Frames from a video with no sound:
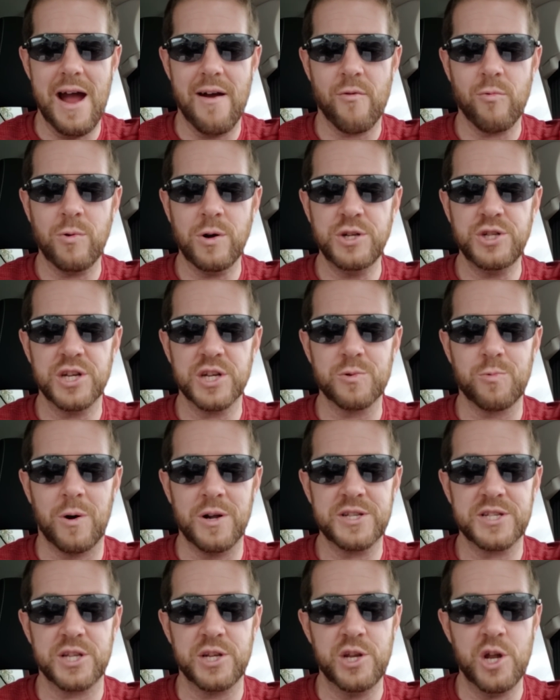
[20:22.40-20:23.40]
Everyone just
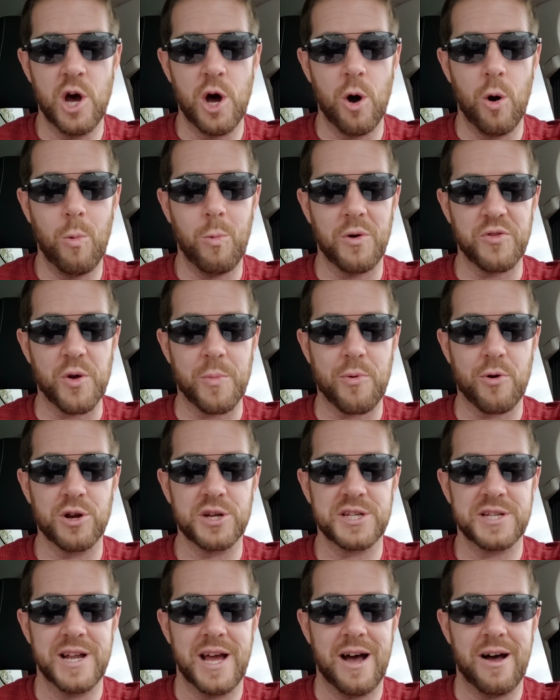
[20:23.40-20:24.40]
wants to know what their
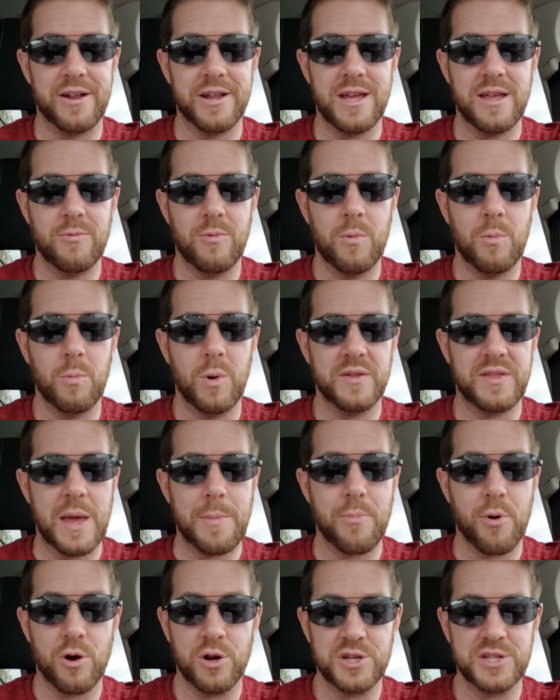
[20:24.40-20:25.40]
personality, what
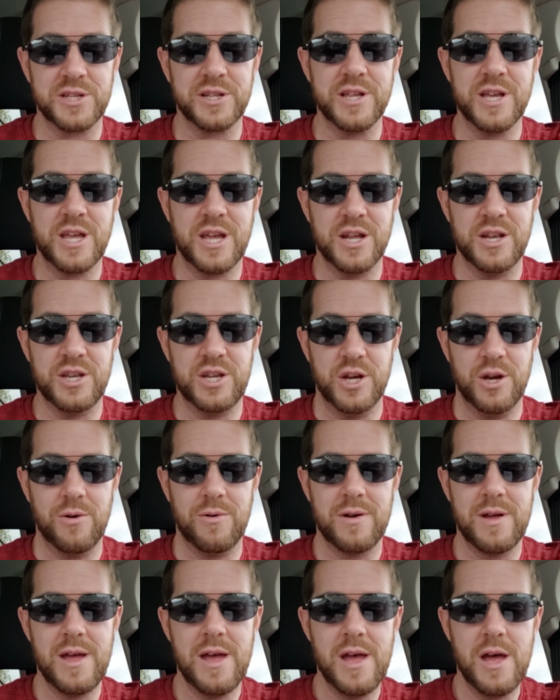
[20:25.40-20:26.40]
they personally can
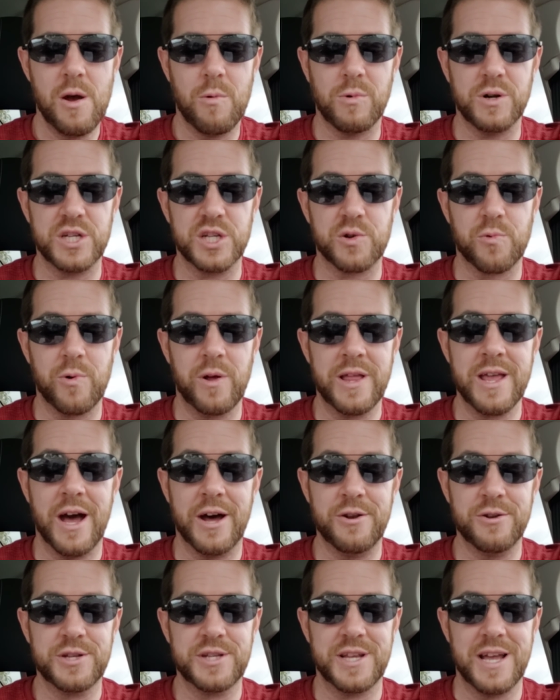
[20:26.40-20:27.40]
do, which is really
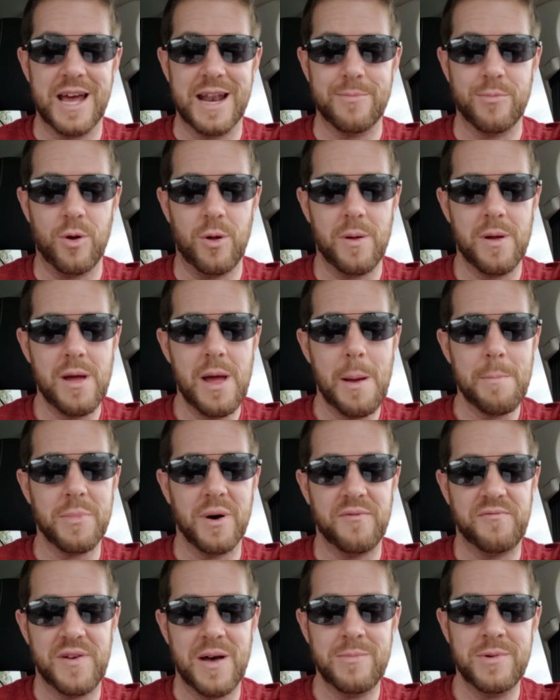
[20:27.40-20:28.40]
understandable.
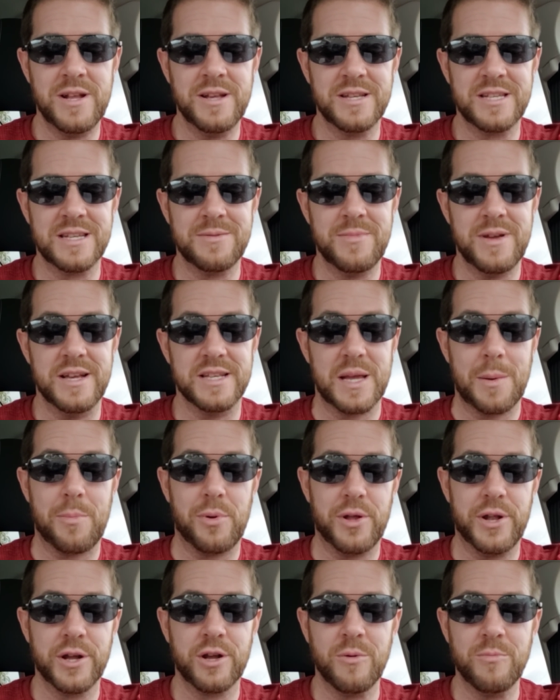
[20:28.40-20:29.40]
But feminism is a
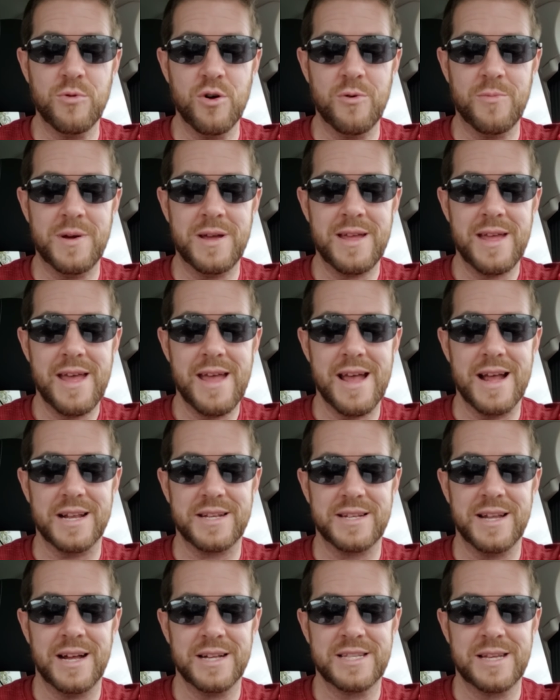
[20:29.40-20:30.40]
political movement.
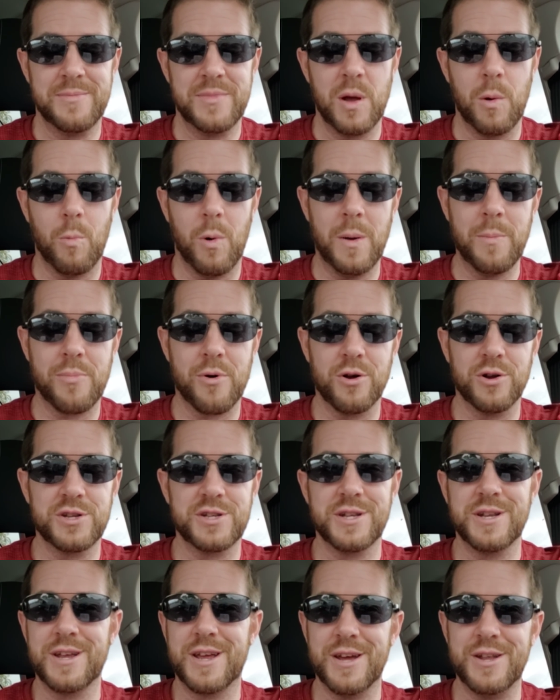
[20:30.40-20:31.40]
It's not something one
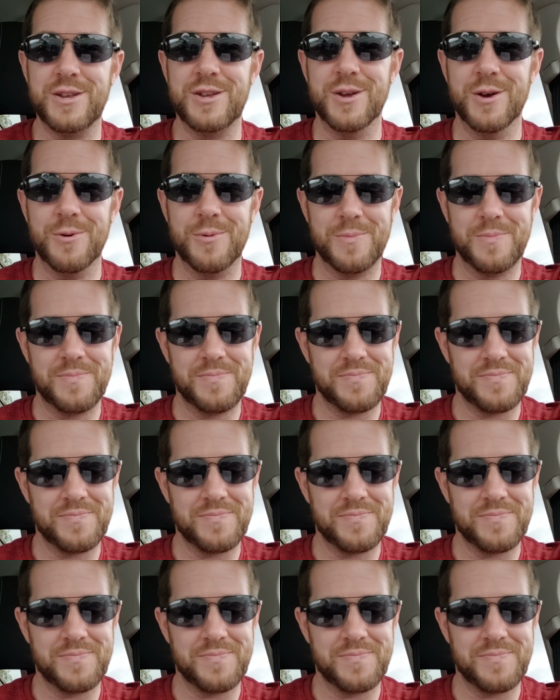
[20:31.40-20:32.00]
person can do.